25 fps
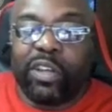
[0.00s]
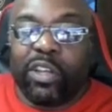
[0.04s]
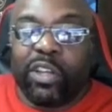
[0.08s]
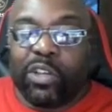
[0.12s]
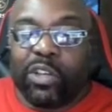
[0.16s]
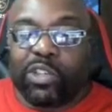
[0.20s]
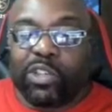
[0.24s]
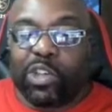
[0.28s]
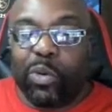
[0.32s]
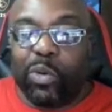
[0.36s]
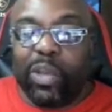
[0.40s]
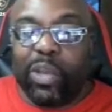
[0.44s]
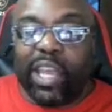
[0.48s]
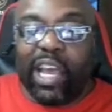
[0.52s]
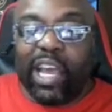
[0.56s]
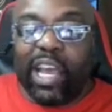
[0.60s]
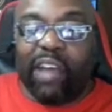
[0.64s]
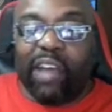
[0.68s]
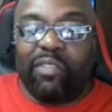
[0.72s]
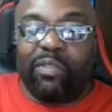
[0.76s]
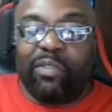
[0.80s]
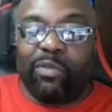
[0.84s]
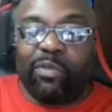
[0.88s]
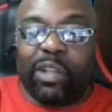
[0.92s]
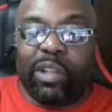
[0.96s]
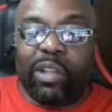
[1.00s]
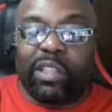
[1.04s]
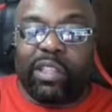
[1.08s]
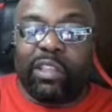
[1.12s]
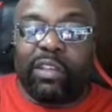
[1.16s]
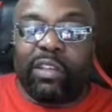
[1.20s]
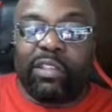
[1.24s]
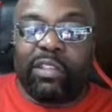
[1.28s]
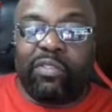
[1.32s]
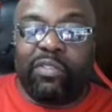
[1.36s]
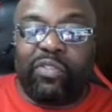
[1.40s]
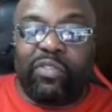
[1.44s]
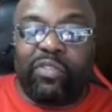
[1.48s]
So we got what
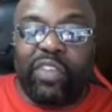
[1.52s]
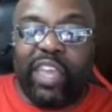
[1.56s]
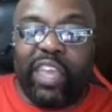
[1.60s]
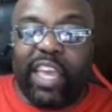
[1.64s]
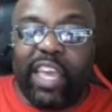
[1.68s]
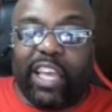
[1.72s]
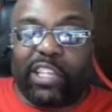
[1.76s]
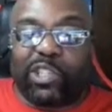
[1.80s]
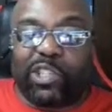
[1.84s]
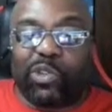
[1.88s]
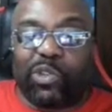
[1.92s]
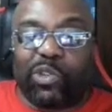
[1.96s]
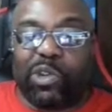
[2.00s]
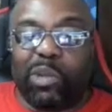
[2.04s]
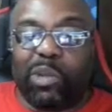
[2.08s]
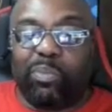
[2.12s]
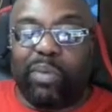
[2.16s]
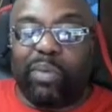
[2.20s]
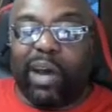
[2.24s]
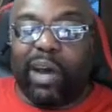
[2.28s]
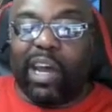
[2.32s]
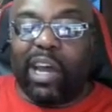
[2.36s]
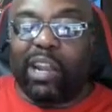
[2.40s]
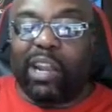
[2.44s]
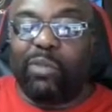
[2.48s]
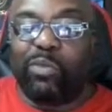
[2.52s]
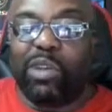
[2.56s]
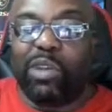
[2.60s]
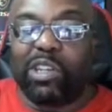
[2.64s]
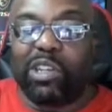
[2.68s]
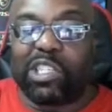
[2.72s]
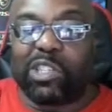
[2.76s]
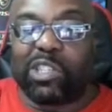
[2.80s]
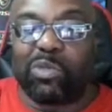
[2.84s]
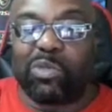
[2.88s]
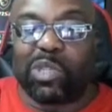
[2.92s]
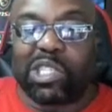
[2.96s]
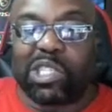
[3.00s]
the VS on the bottom,
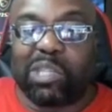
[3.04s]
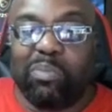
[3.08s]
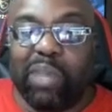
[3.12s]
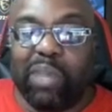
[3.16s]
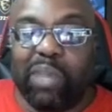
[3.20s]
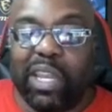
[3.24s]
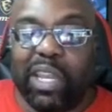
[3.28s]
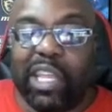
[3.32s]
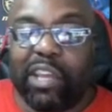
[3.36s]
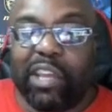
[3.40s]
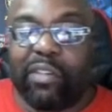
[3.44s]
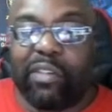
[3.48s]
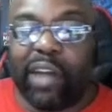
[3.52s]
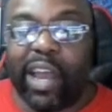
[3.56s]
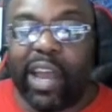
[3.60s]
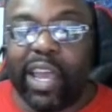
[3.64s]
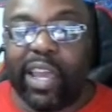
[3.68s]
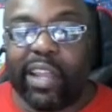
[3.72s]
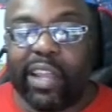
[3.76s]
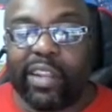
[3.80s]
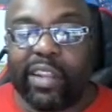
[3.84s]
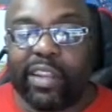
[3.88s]
which was the Mini, right?